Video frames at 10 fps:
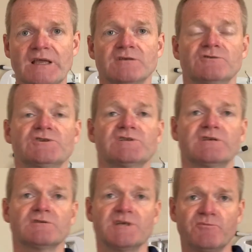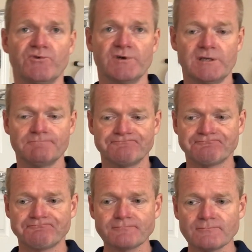So just a little tip for you.
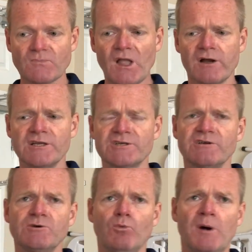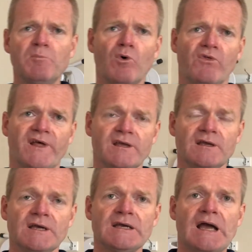I'm going to show you one more thing,
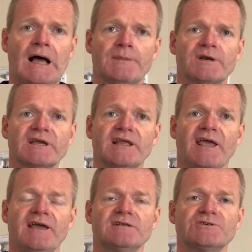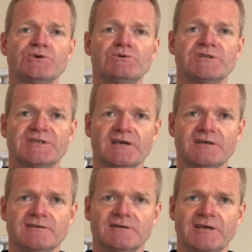and then I'm going to get into
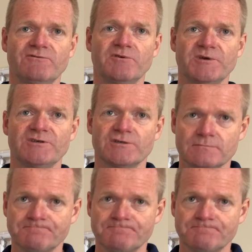today's information.